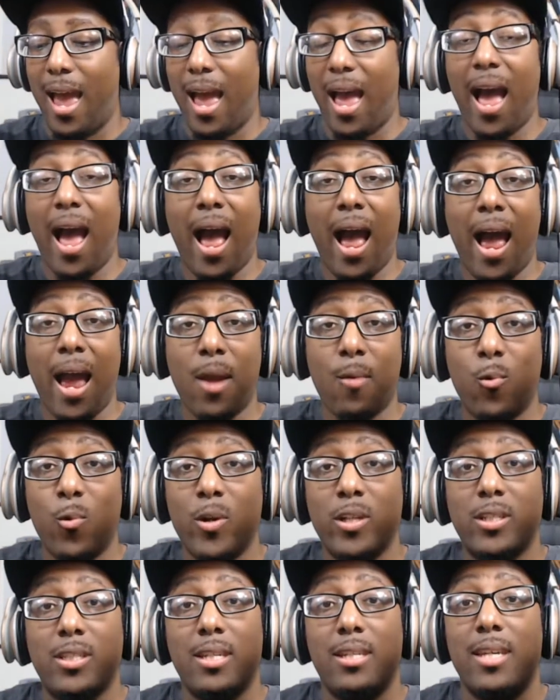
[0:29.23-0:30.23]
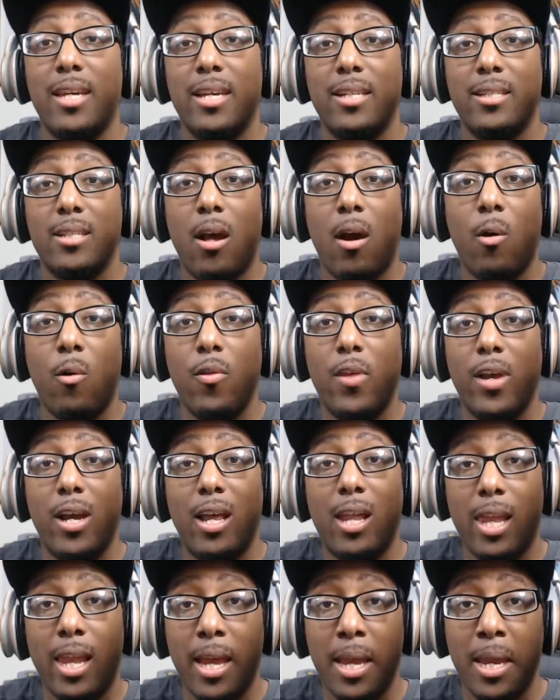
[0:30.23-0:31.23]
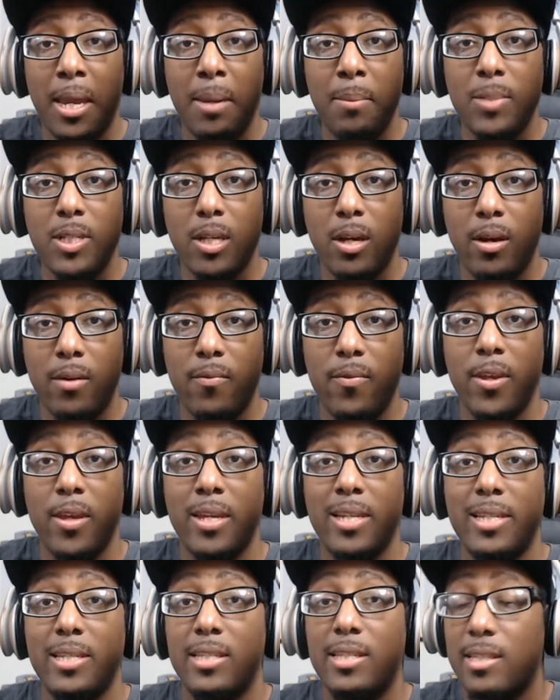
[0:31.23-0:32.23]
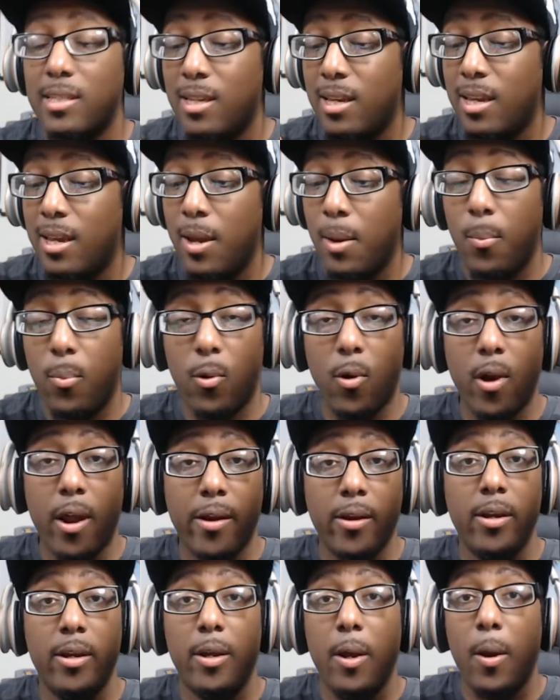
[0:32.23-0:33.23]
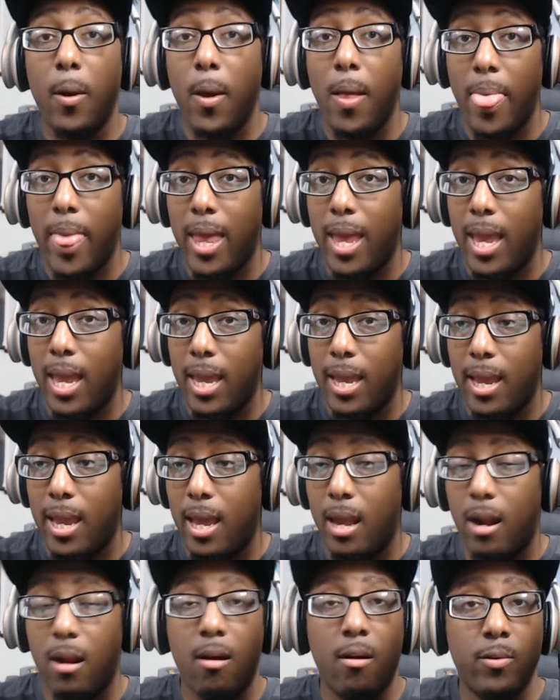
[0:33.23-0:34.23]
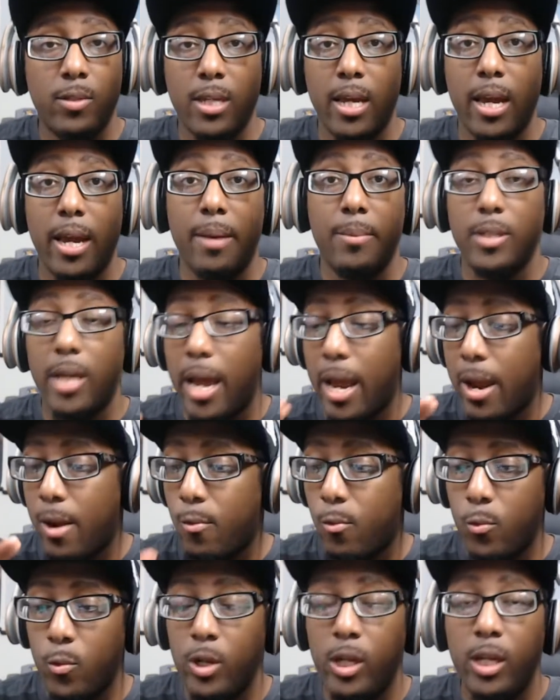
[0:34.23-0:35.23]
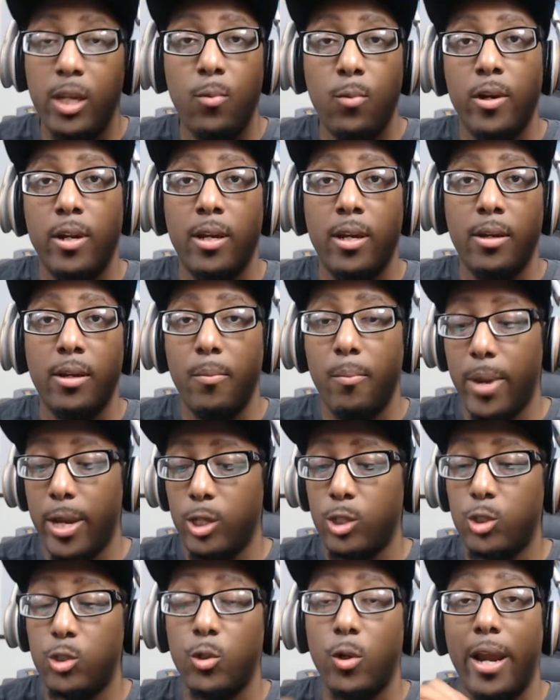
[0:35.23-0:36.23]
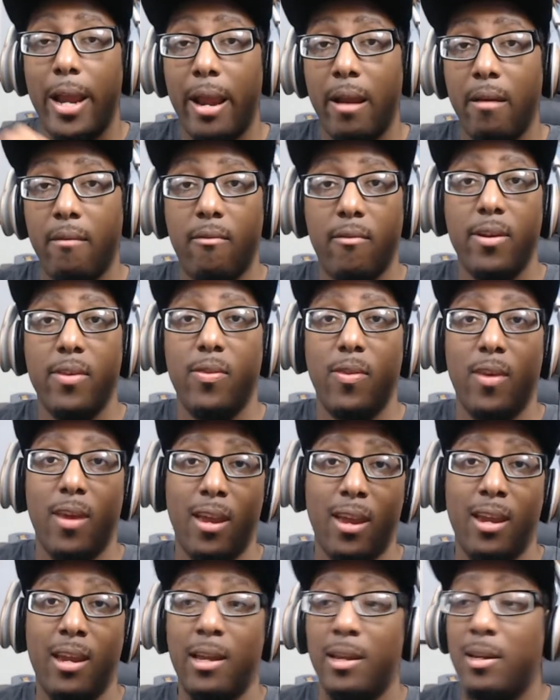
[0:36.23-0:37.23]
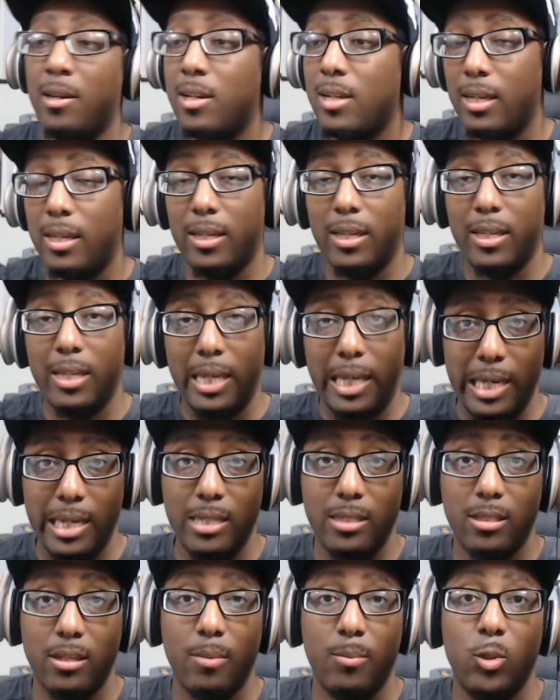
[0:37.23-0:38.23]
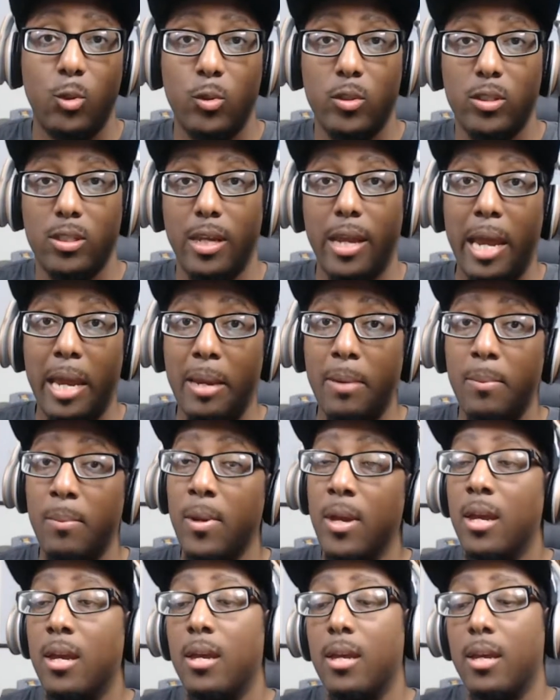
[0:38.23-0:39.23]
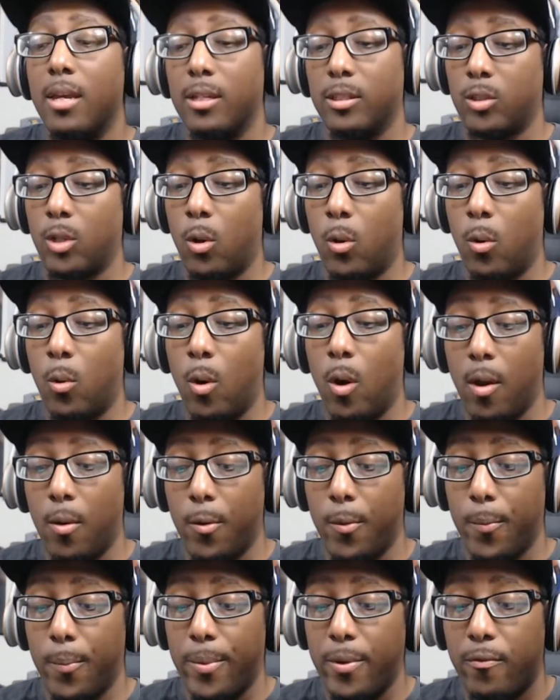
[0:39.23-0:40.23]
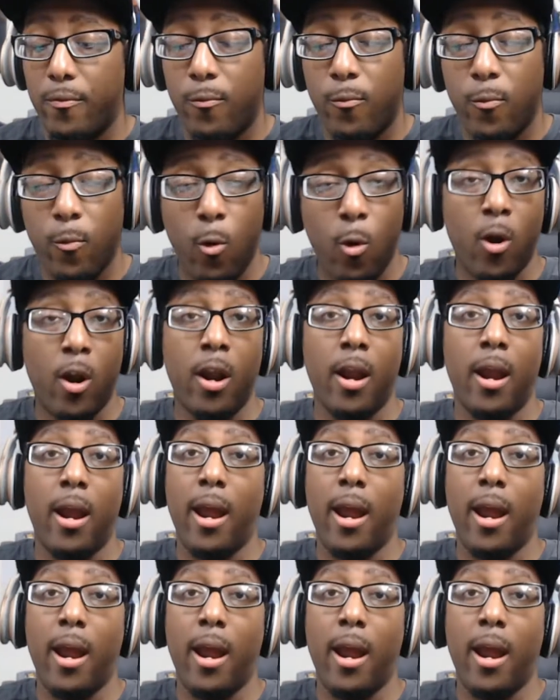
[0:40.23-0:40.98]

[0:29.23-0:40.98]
I want to test all the claims of this product at all times. I really want to make sure everything leads up to its name. So before